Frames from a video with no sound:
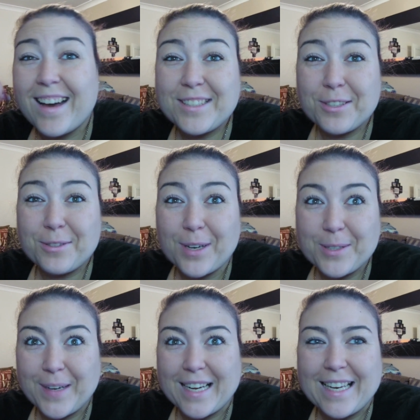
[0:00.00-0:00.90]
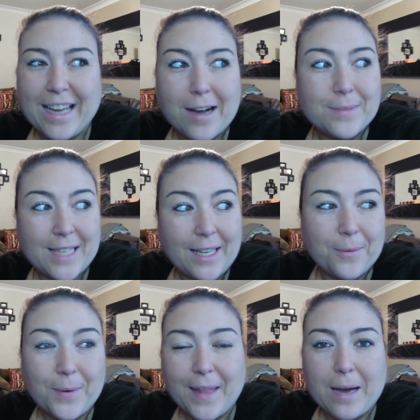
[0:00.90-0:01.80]
I just thought I'd quickly update
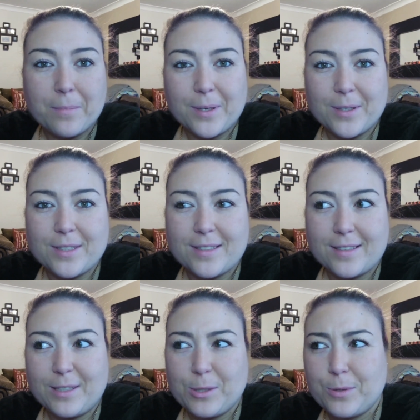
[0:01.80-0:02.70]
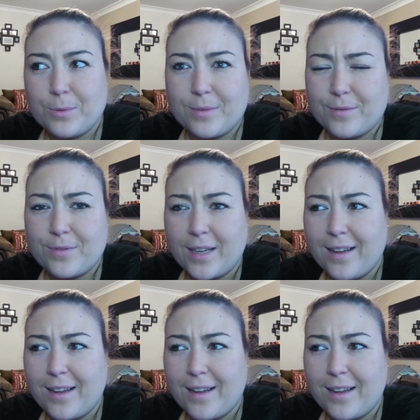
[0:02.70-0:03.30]
you on that because I just sort of